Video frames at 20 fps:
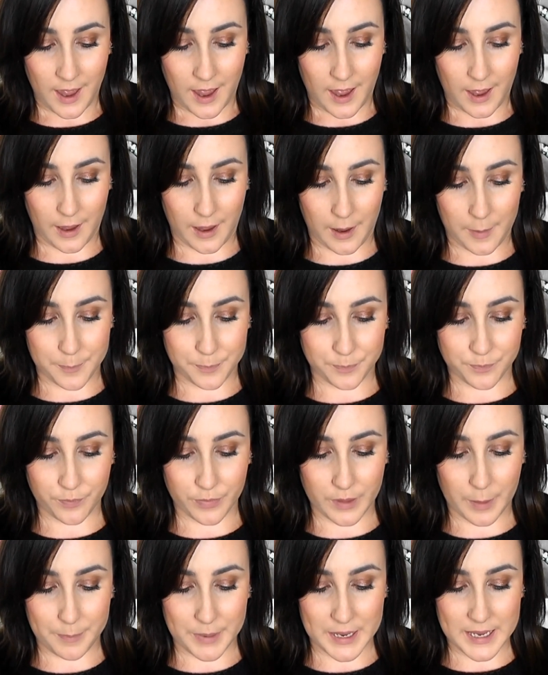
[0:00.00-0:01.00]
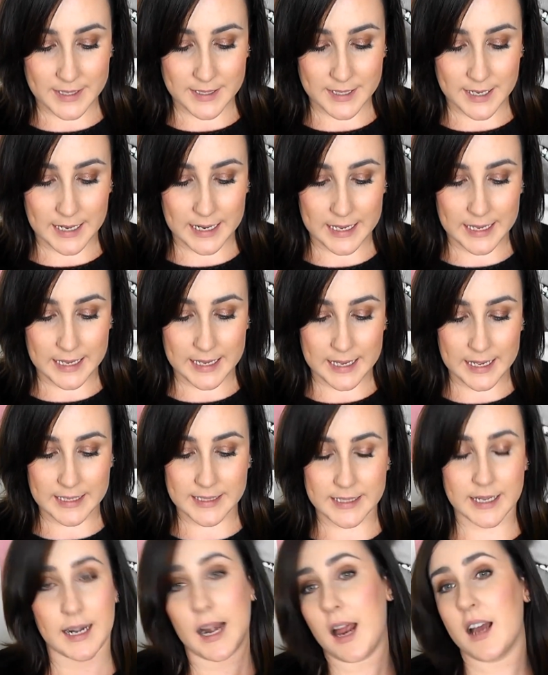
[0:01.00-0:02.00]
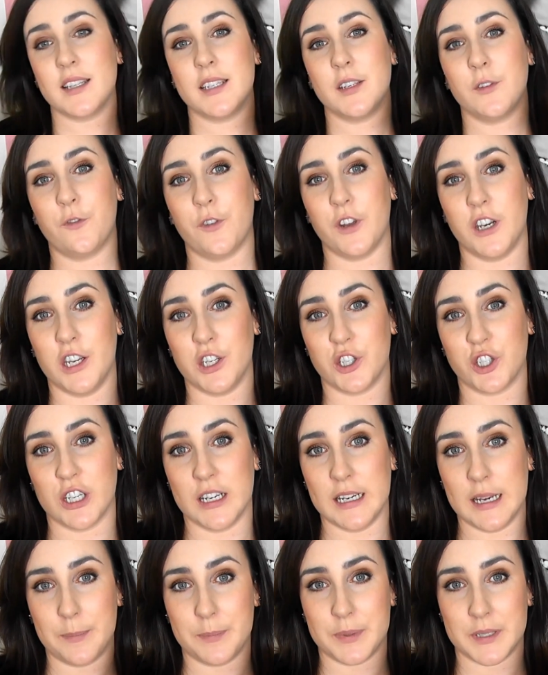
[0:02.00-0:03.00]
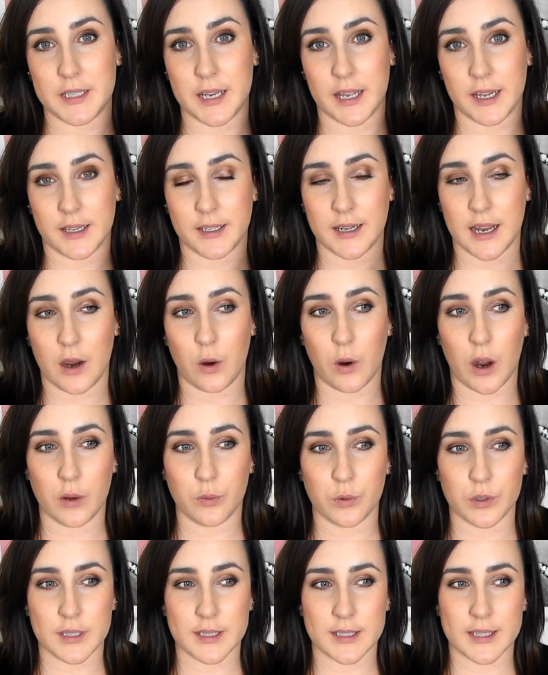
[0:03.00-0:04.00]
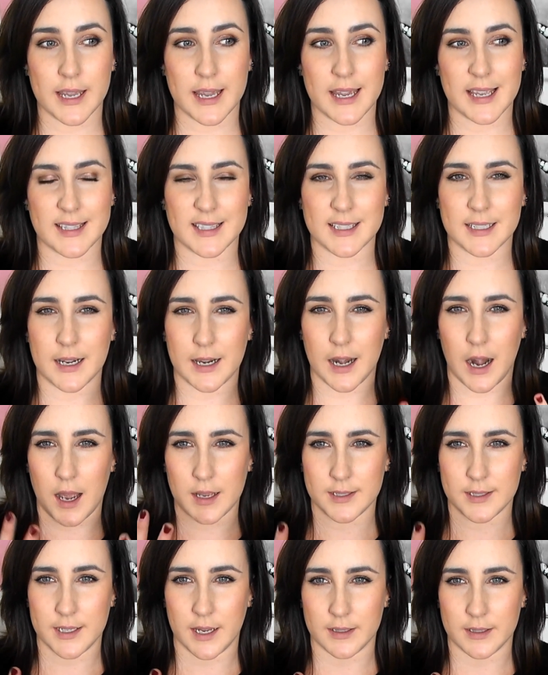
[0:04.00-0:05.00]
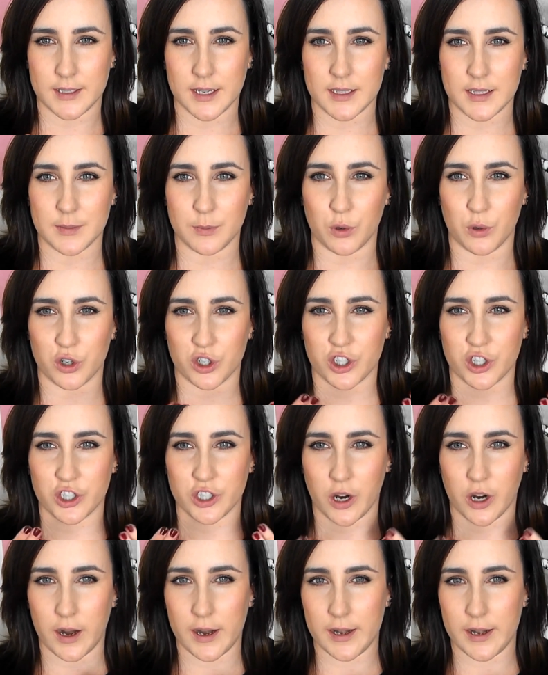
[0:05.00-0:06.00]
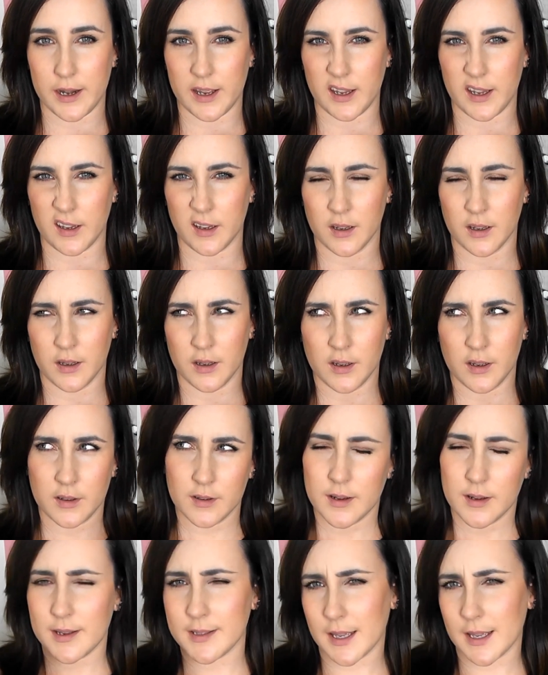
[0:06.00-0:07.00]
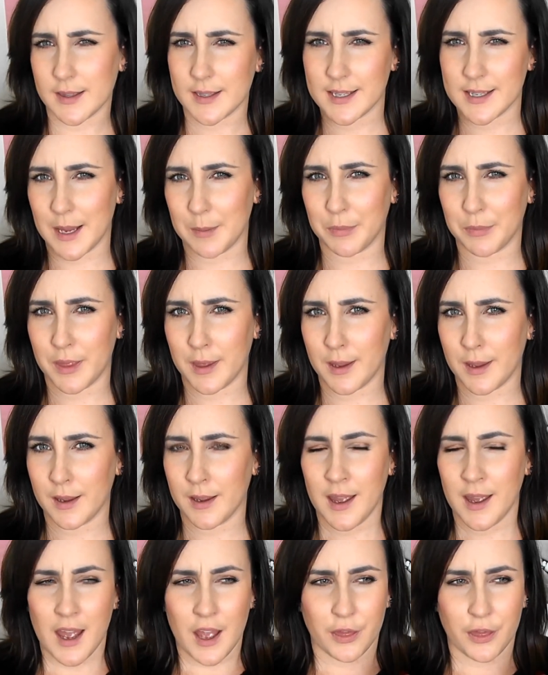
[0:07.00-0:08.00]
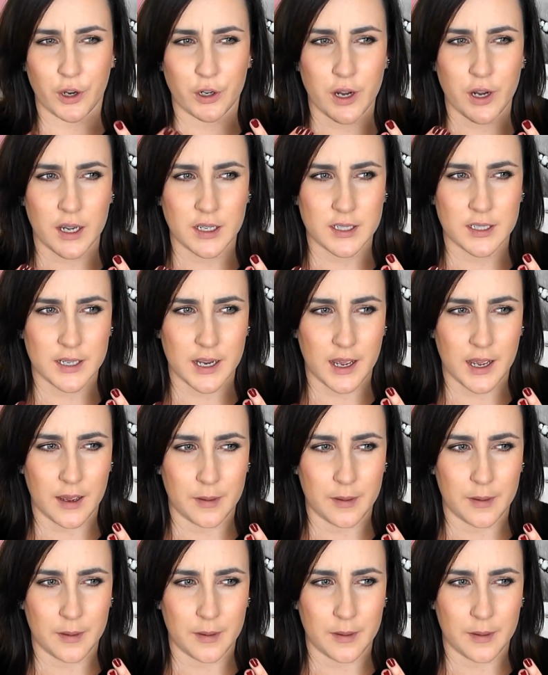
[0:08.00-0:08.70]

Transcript: Basically, it's a glossy finish lipstick. Now, I wouldn't say it's glossy, I'd say it's more shiny. Is that the same thing? They're not